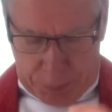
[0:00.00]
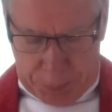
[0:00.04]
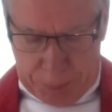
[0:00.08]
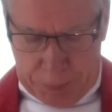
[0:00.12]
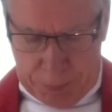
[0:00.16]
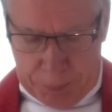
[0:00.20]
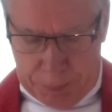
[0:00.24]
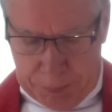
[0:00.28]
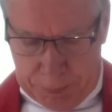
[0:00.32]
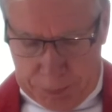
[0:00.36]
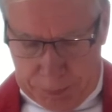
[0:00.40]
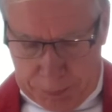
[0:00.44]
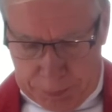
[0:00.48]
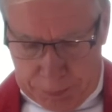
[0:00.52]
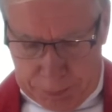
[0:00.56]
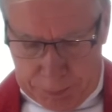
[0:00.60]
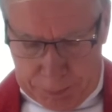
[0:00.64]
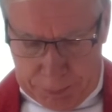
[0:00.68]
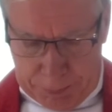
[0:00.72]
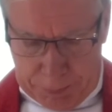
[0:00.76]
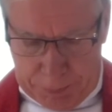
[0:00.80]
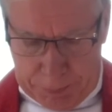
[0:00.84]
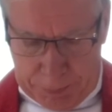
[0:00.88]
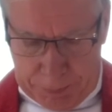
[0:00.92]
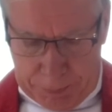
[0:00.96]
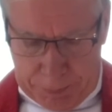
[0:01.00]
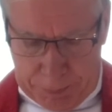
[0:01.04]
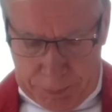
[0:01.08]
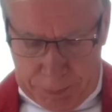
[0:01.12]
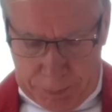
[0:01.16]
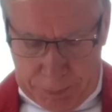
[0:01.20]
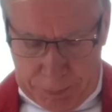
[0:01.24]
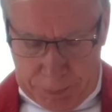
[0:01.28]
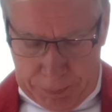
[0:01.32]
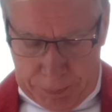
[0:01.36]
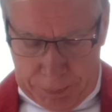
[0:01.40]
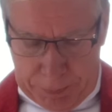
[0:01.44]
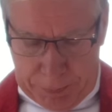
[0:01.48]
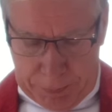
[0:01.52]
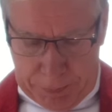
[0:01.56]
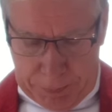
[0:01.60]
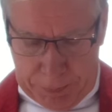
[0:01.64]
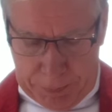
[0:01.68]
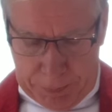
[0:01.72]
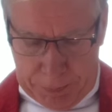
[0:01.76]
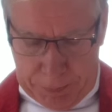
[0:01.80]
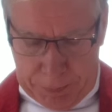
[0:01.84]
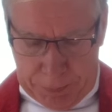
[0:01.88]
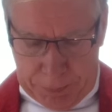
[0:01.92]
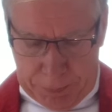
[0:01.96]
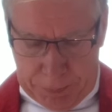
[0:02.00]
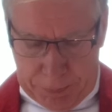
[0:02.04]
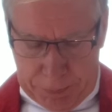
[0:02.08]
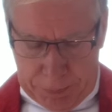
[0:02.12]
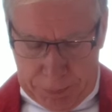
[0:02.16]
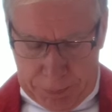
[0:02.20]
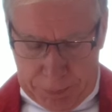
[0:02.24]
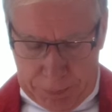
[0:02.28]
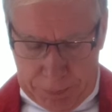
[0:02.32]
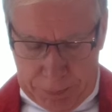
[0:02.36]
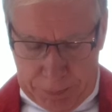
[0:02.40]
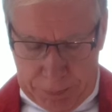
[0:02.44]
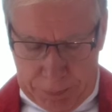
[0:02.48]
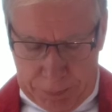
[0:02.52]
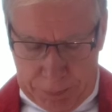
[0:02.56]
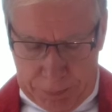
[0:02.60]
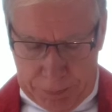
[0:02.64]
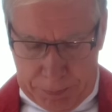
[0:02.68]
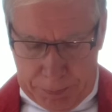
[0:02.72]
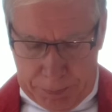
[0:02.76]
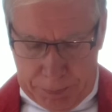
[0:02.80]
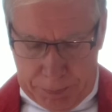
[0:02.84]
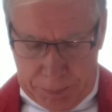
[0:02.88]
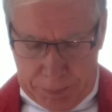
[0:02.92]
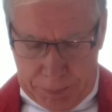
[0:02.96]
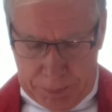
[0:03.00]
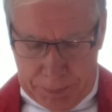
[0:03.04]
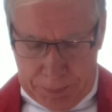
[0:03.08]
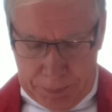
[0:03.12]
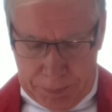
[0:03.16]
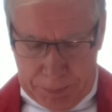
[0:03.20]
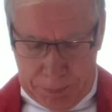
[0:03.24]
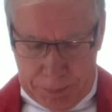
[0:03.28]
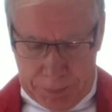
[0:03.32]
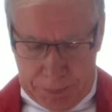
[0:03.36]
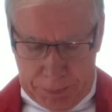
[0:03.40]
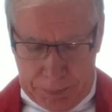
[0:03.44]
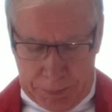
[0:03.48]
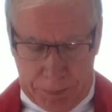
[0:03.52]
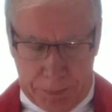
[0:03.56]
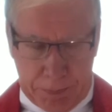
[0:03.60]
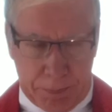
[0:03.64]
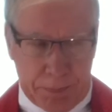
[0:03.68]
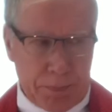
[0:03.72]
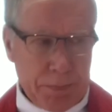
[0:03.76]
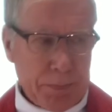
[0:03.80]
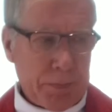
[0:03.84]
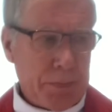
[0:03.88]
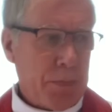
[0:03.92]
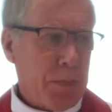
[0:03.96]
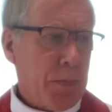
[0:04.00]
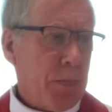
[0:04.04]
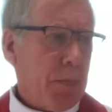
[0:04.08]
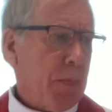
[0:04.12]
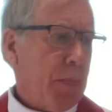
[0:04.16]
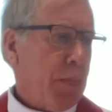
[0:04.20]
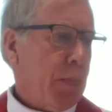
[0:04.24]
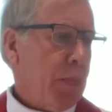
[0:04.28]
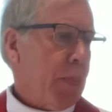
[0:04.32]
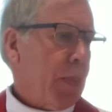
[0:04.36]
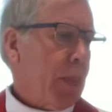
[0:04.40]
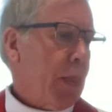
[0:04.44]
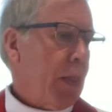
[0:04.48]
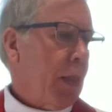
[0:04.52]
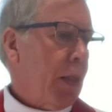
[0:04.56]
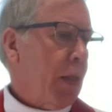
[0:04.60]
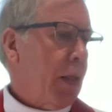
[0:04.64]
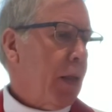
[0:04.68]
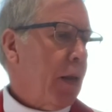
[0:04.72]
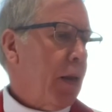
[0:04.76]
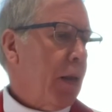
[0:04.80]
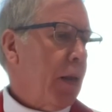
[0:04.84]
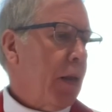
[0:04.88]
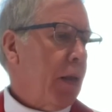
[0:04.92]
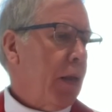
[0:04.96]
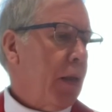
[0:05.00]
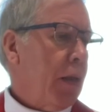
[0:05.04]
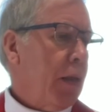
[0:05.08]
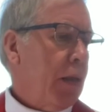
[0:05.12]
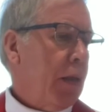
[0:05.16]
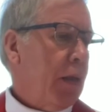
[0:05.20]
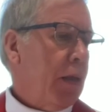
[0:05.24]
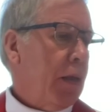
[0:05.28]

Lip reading: [no speech]